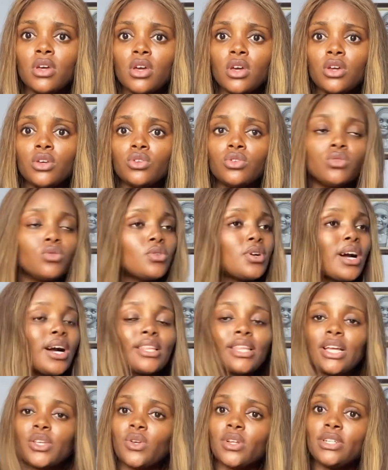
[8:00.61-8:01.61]
you can't
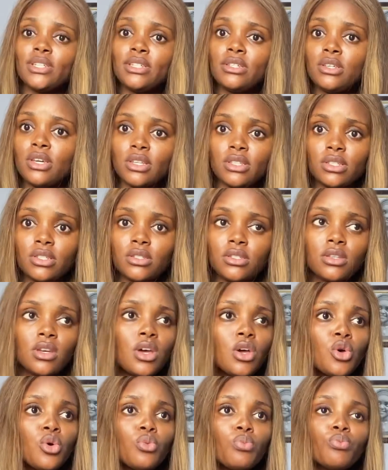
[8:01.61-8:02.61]
actually get it.
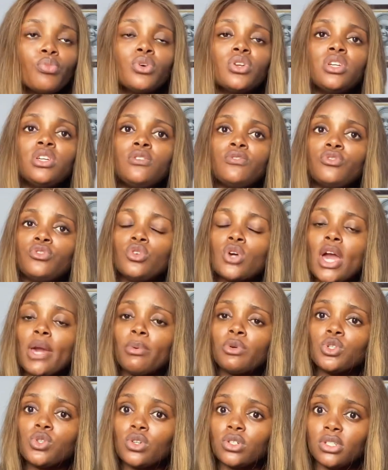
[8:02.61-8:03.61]
But if you are able
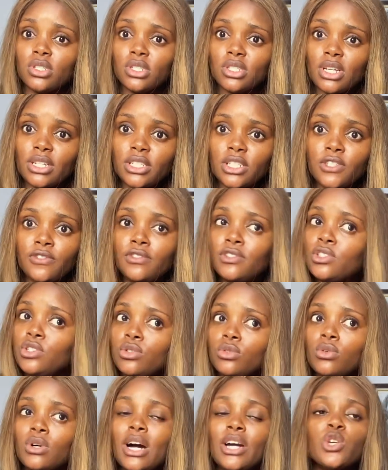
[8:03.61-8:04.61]
to understand this
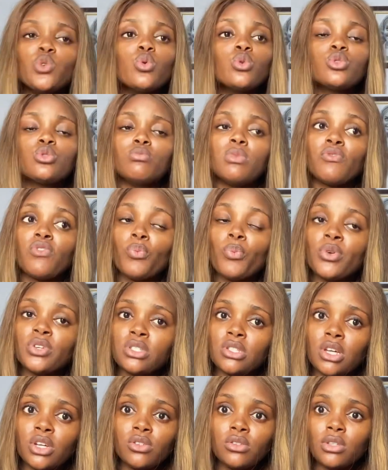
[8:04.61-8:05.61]
video and you want to make for
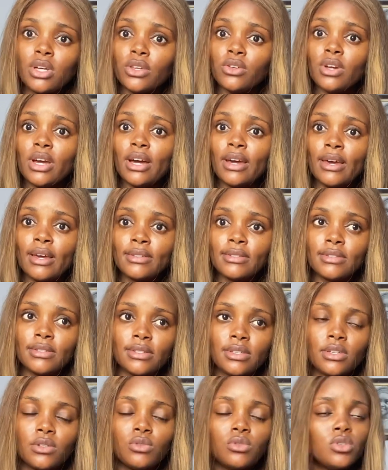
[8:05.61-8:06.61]
personal use and you can't get a
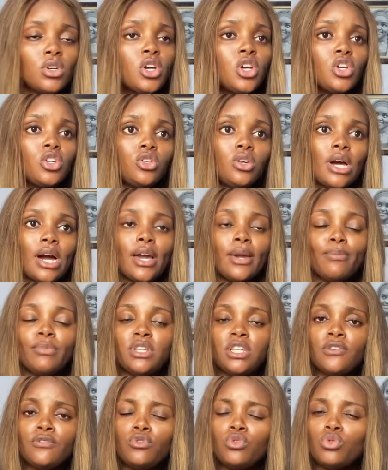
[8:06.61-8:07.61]
scale, I
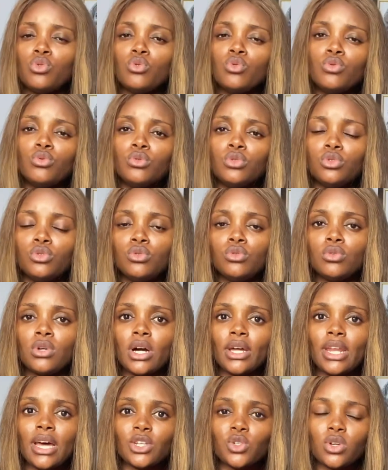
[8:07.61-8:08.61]
believe you
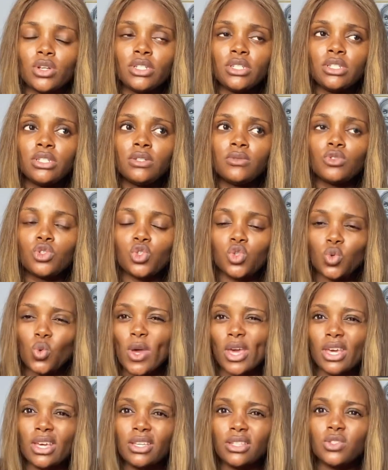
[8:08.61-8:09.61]
can actually
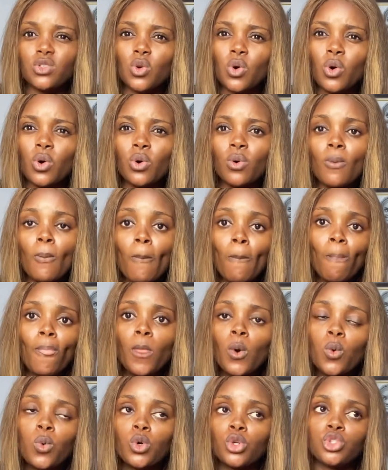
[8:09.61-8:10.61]
tweak it or know
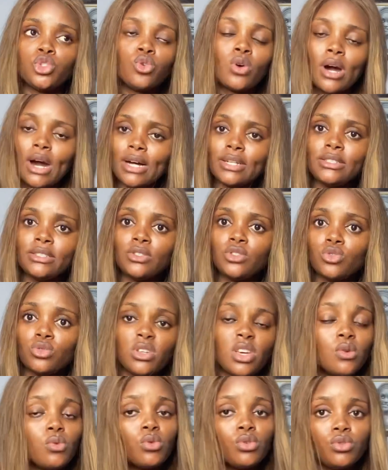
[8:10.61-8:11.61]
what you are adding to
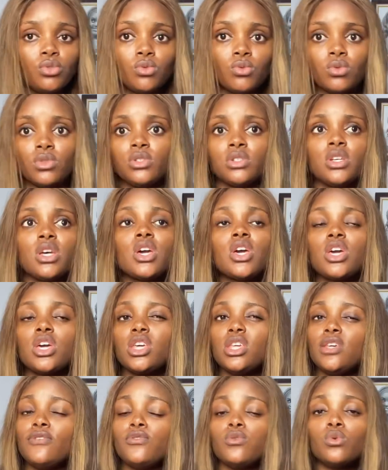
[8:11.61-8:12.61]
get what you want,
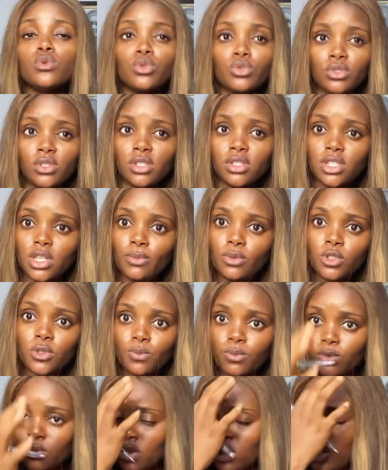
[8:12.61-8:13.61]
if you want to use a
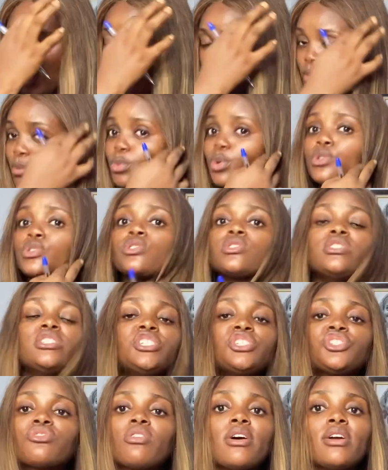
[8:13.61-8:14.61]
tablespoon. But
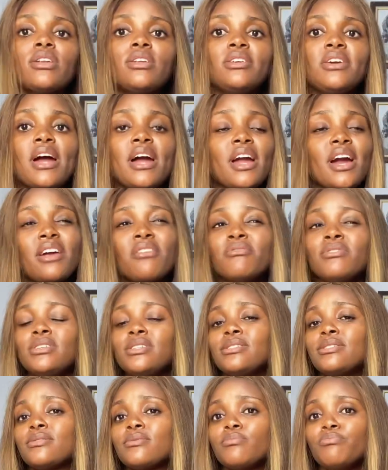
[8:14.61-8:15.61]
literally I can't really
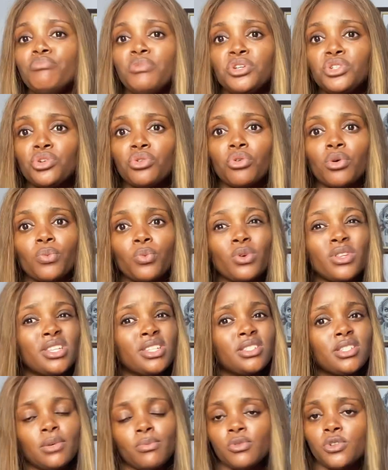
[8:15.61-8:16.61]
measure up with a
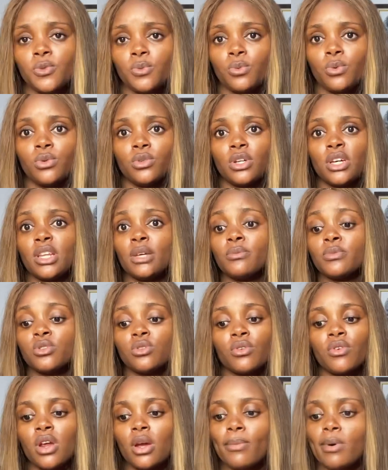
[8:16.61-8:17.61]
tablespoon, and I'm
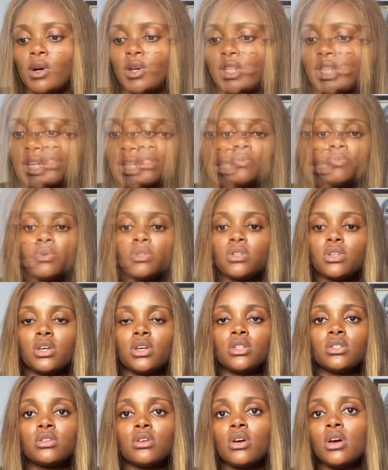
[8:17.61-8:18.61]
sorry about
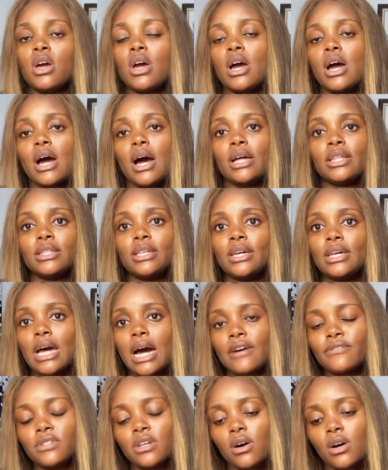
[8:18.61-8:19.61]
40%. And then
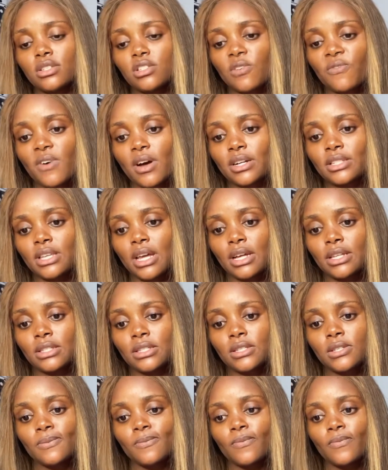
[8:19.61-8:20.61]
after our
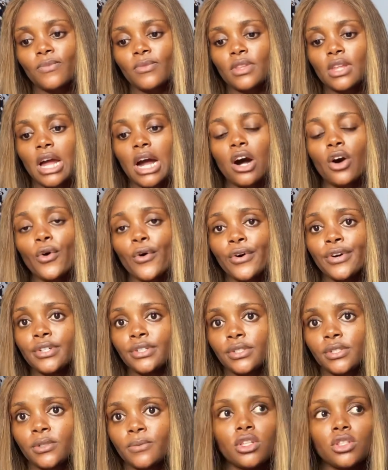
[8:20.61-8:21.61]
surfactants, our
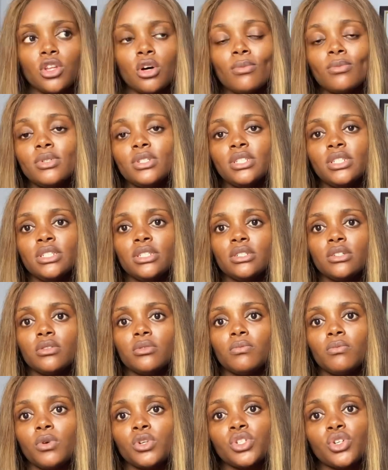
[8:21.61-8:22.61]
oils. Normally
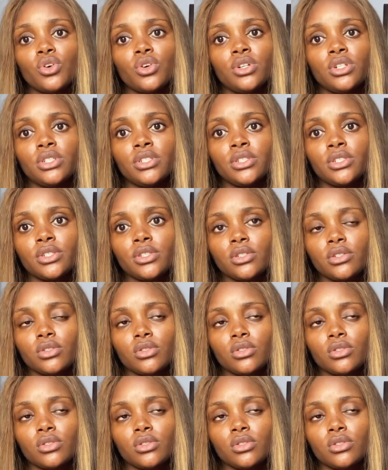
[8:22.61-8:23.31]
much oils